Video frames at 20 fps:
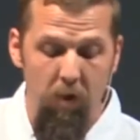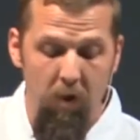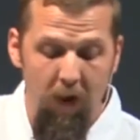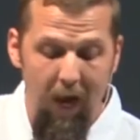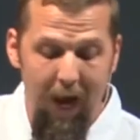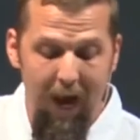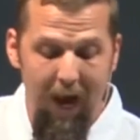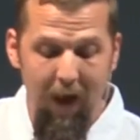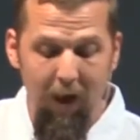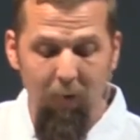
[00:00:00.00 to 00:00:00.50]

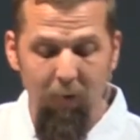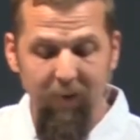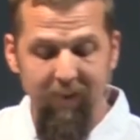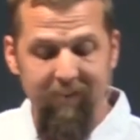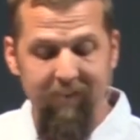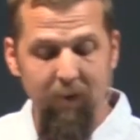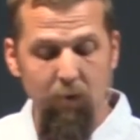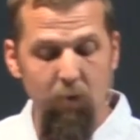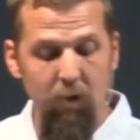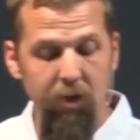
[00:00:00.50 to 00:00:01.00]
Uh, we
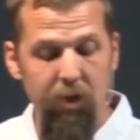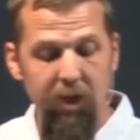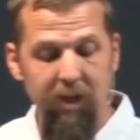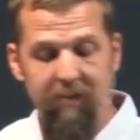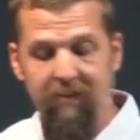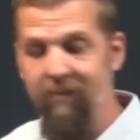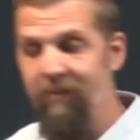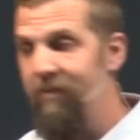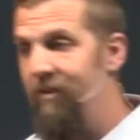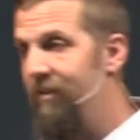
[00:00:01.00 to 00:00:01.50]
see where
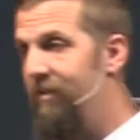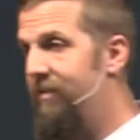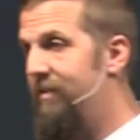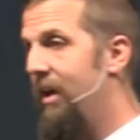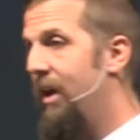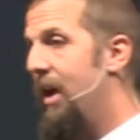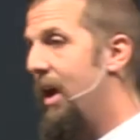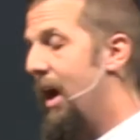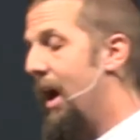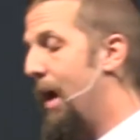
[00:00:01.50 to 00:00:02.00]
Jesus has
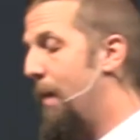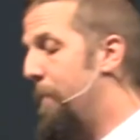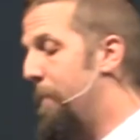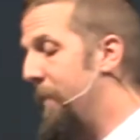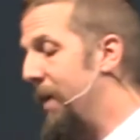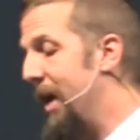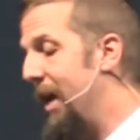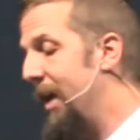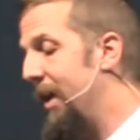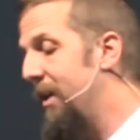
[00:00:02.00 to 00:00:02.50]
uh,
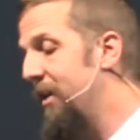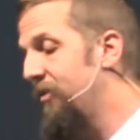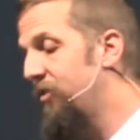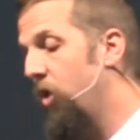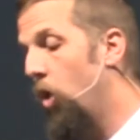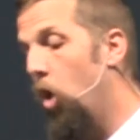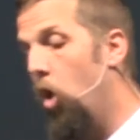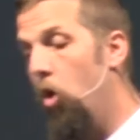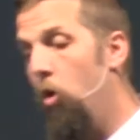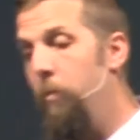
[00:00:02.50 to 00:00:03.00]
made his
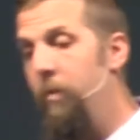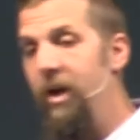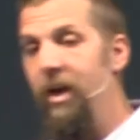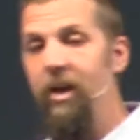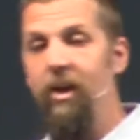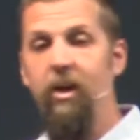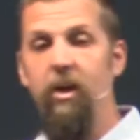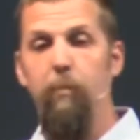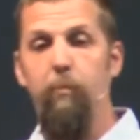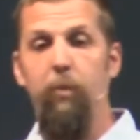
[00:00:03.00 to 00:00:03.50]
home
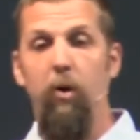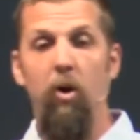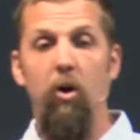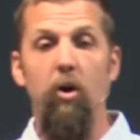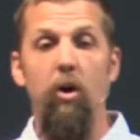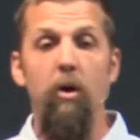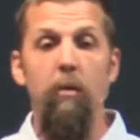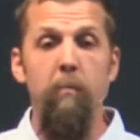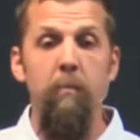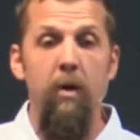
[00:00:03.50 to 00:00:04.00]
in
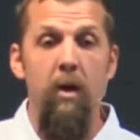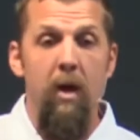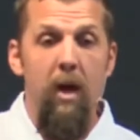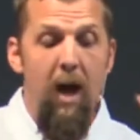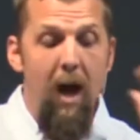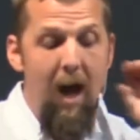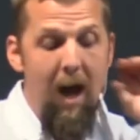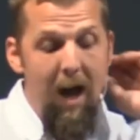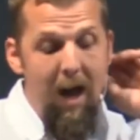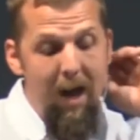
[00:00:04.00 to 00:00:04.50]
Capernaum,
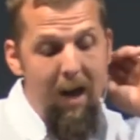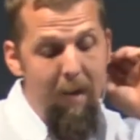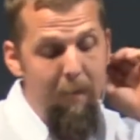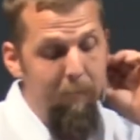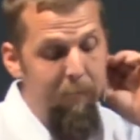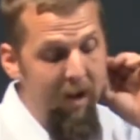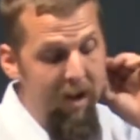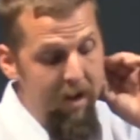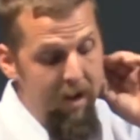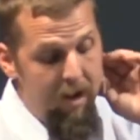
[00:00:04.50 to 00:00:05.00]
uh,
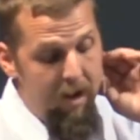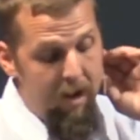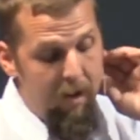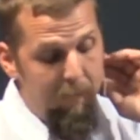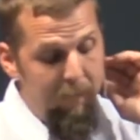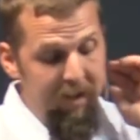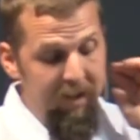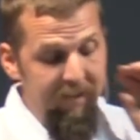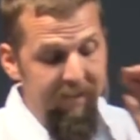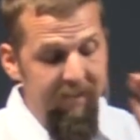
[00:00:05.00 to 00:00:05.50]
but
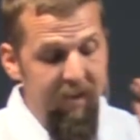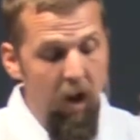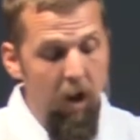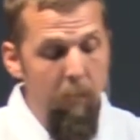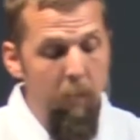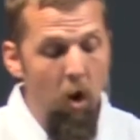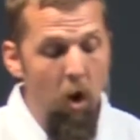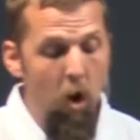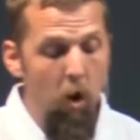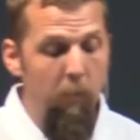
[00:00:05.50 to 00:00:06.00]
but he's come
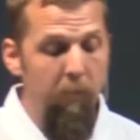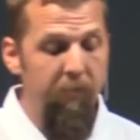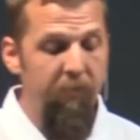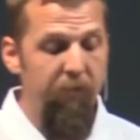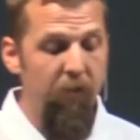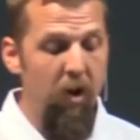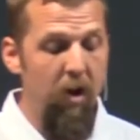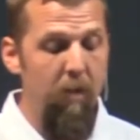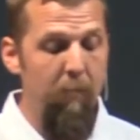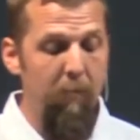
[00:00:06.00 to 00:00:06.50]
home
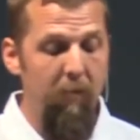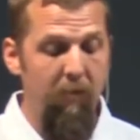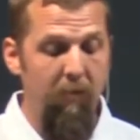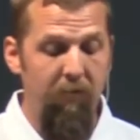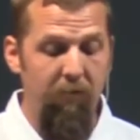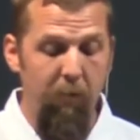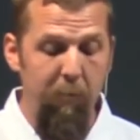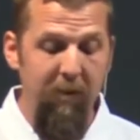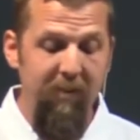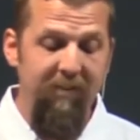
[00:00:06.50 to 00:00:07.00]
from,
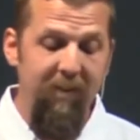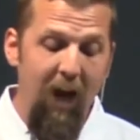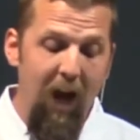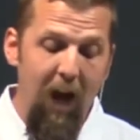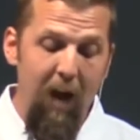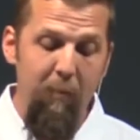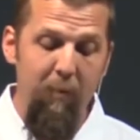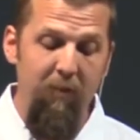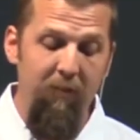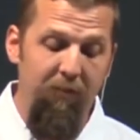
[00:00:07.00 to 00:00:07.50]
from a
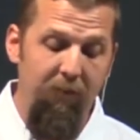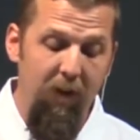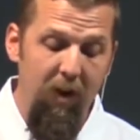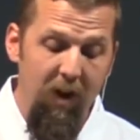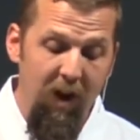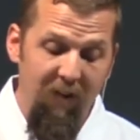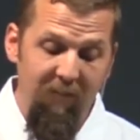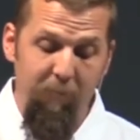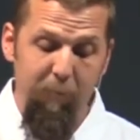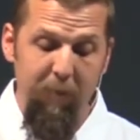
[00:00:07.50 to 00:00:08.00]
time of,
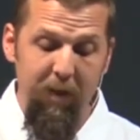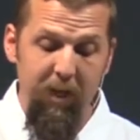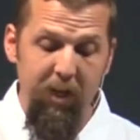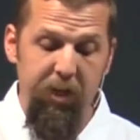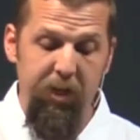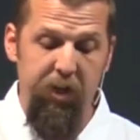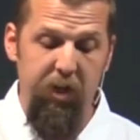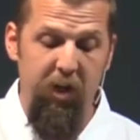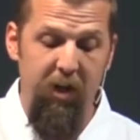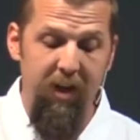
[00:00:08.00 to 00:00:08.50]
of
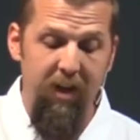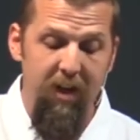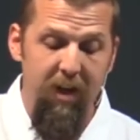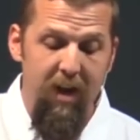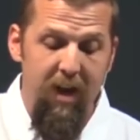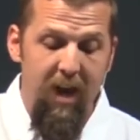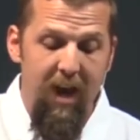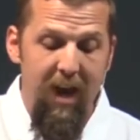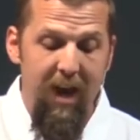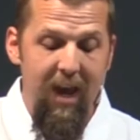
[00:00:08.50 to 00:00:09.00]
ministry.
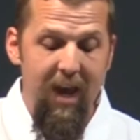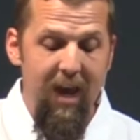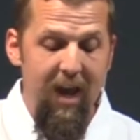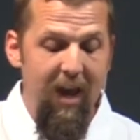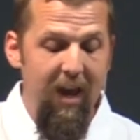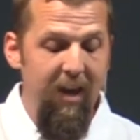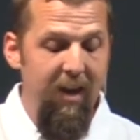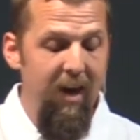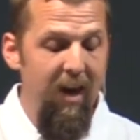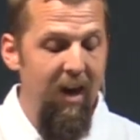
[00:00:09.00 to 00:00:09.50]

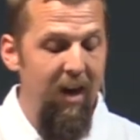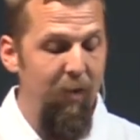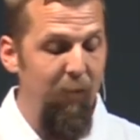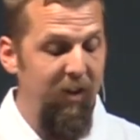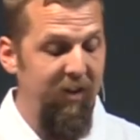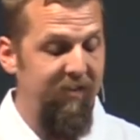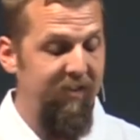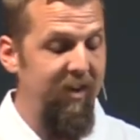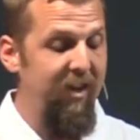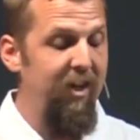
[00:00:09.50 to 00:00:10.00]
And uh, we
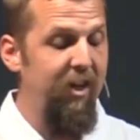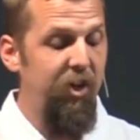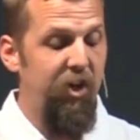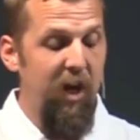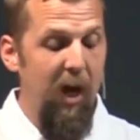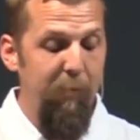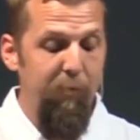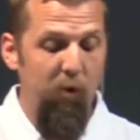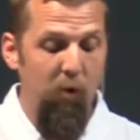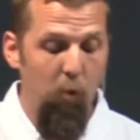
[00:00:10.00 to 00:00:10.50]
see in
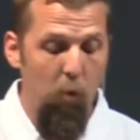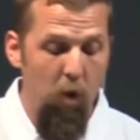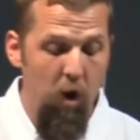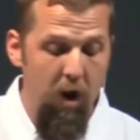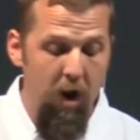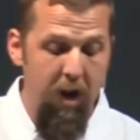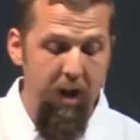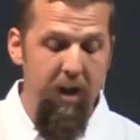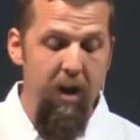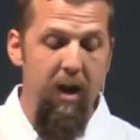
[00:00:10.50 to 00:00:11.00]
chapter
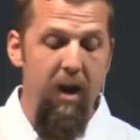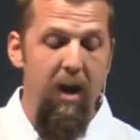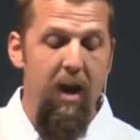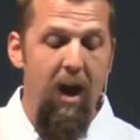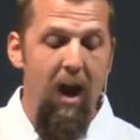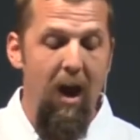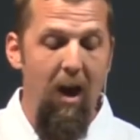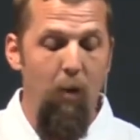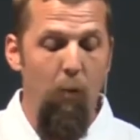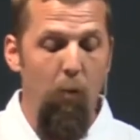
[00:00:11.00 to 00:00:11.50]
one
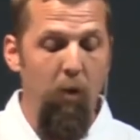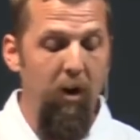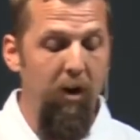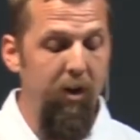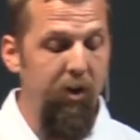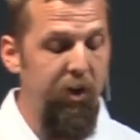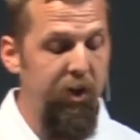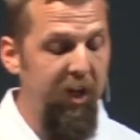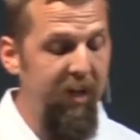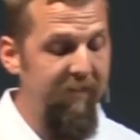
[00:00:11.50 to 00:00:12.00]
uh, where
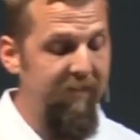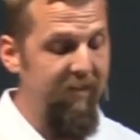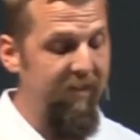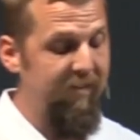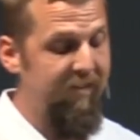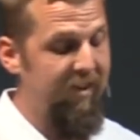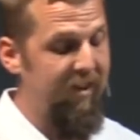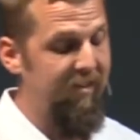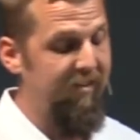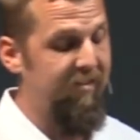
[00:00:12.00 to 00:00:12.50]

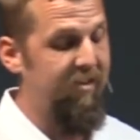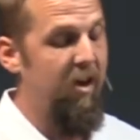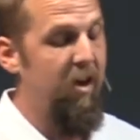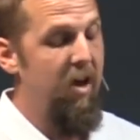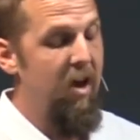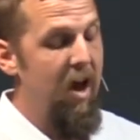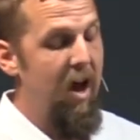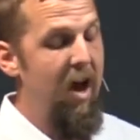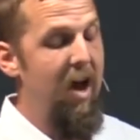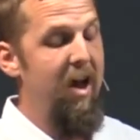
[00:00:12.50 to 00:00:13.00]
Jesus has,
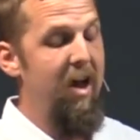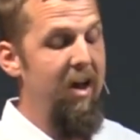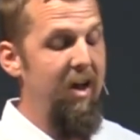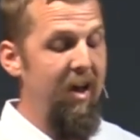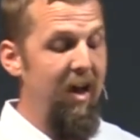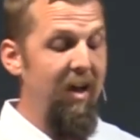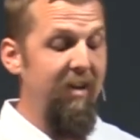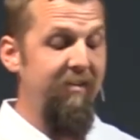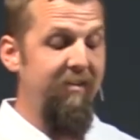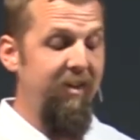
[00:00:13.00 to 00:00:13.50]
uh,
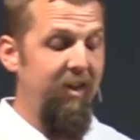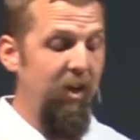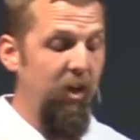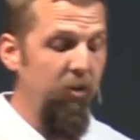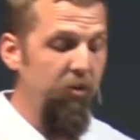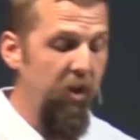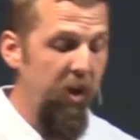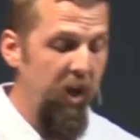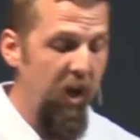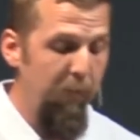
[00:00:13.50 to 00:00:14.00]
has
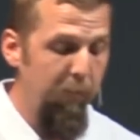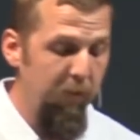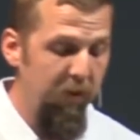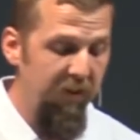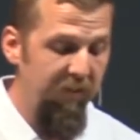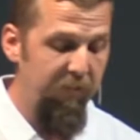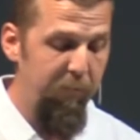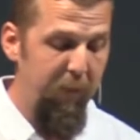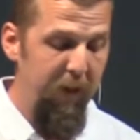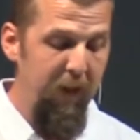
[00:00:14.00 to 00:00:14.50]
healed a number
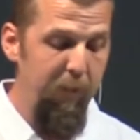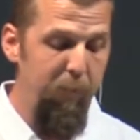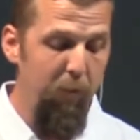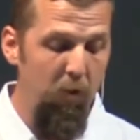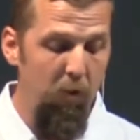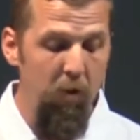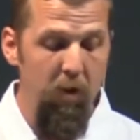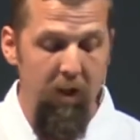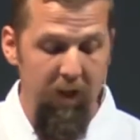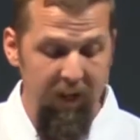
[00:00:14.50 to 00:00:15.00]
of
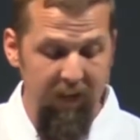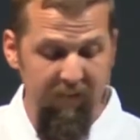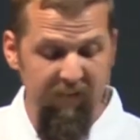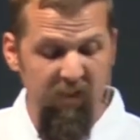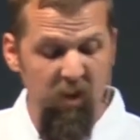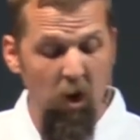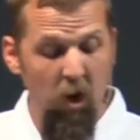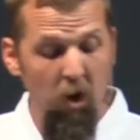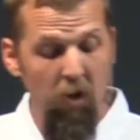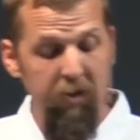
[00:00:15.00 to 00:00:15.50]
people. He's
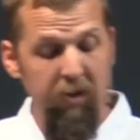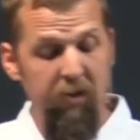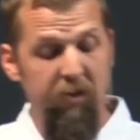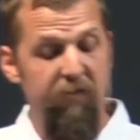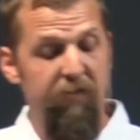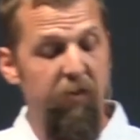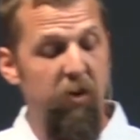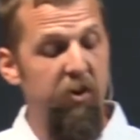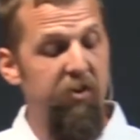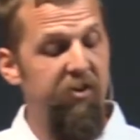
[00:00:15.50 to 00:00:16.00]
called his
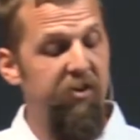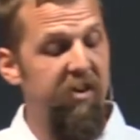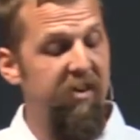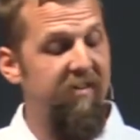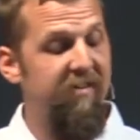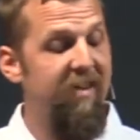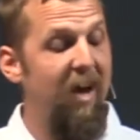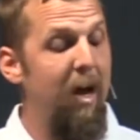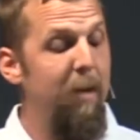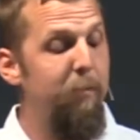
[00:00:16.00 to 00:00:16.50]
first
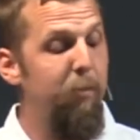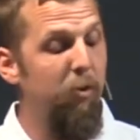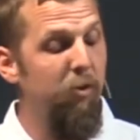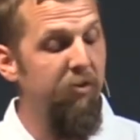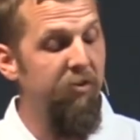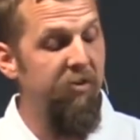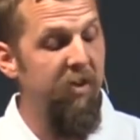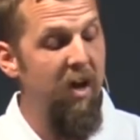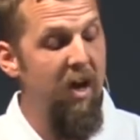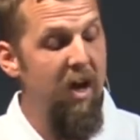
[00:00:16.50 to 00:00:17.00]

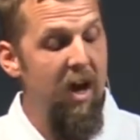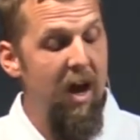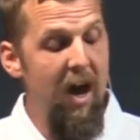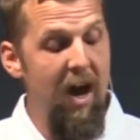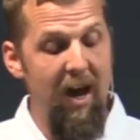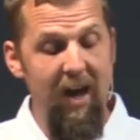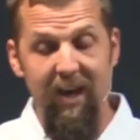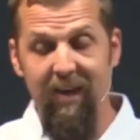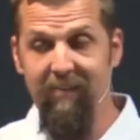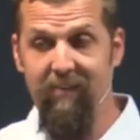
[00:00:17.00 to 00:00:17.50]
disciples.
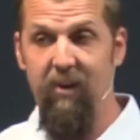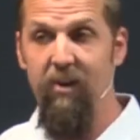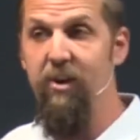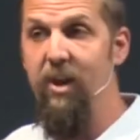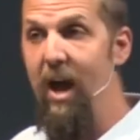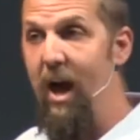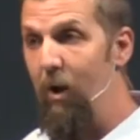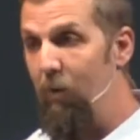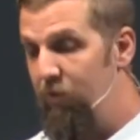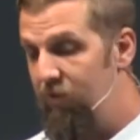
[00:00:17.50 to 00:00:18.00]
Uh, he's
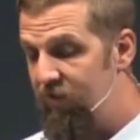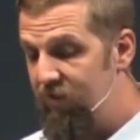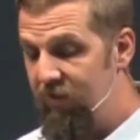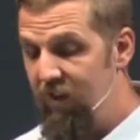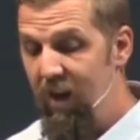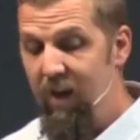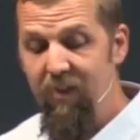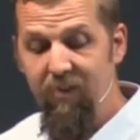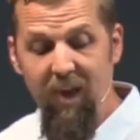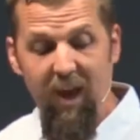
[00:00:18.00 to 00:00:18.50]
announced
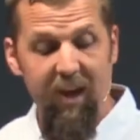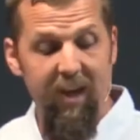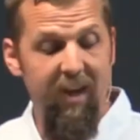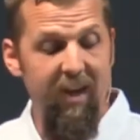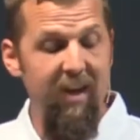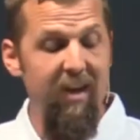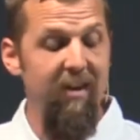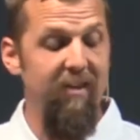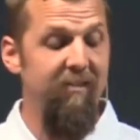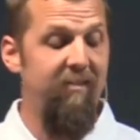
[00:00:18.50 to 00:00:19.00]
that
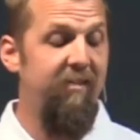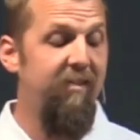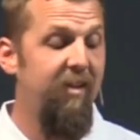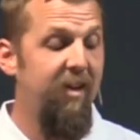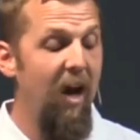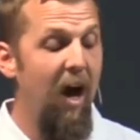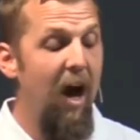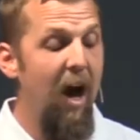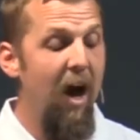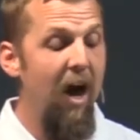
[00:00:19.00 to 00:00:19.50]
he is
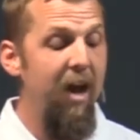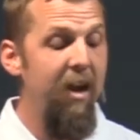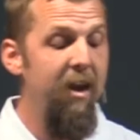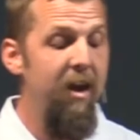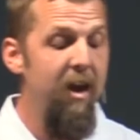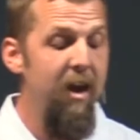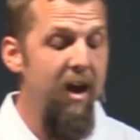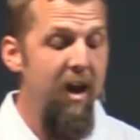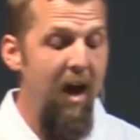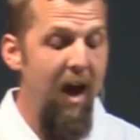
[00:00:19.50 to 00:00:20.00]
God.
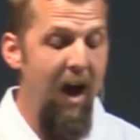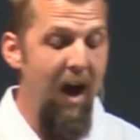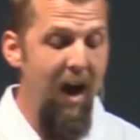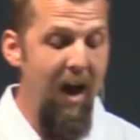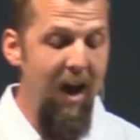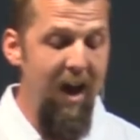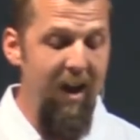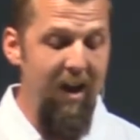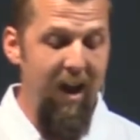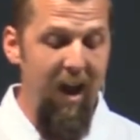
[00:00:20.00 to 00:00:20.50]
Uh,
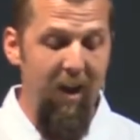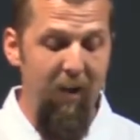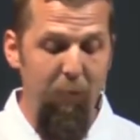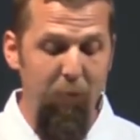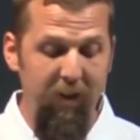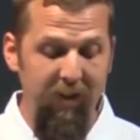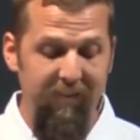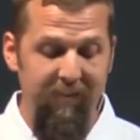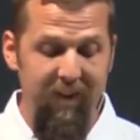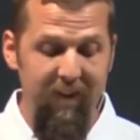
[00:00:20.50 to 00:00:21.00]
and, and
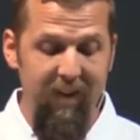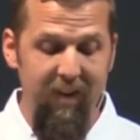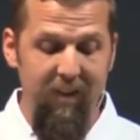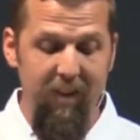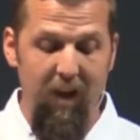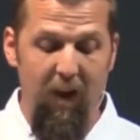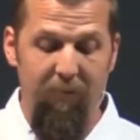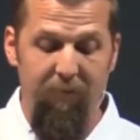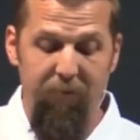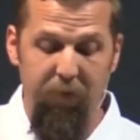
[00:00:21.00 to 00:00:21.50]
we see
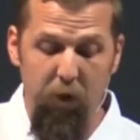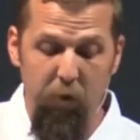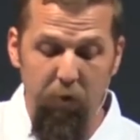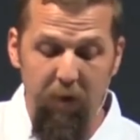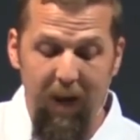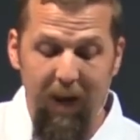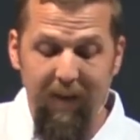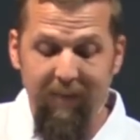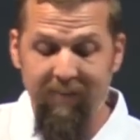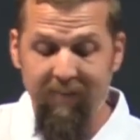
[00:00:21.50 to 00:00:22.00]
a few
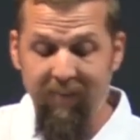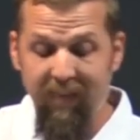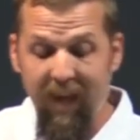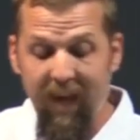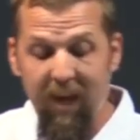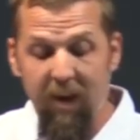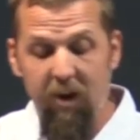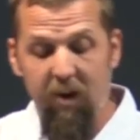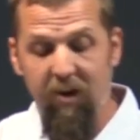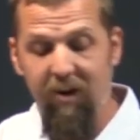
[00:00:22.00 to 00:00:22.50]
days
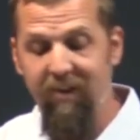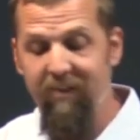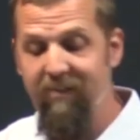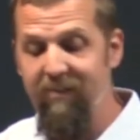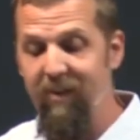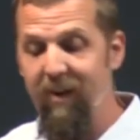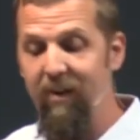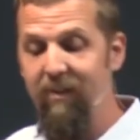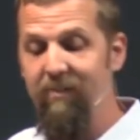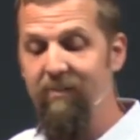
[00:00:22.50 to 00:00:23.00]
later, it
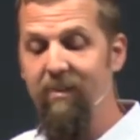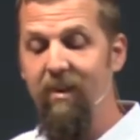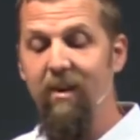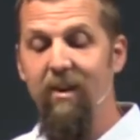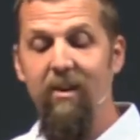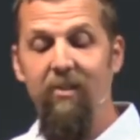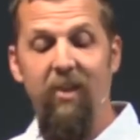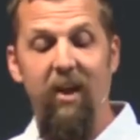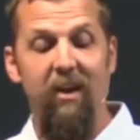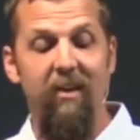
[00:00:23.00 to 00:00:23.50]
says
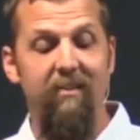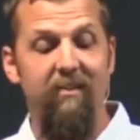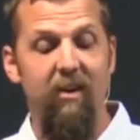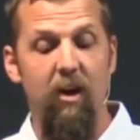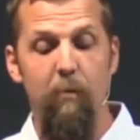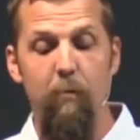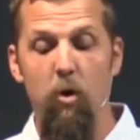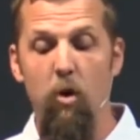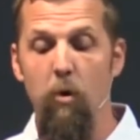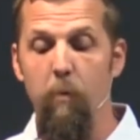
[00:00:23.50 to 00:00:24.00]
that he's
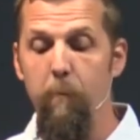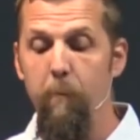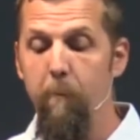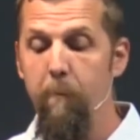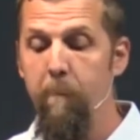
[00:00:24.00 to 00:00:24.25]
come home.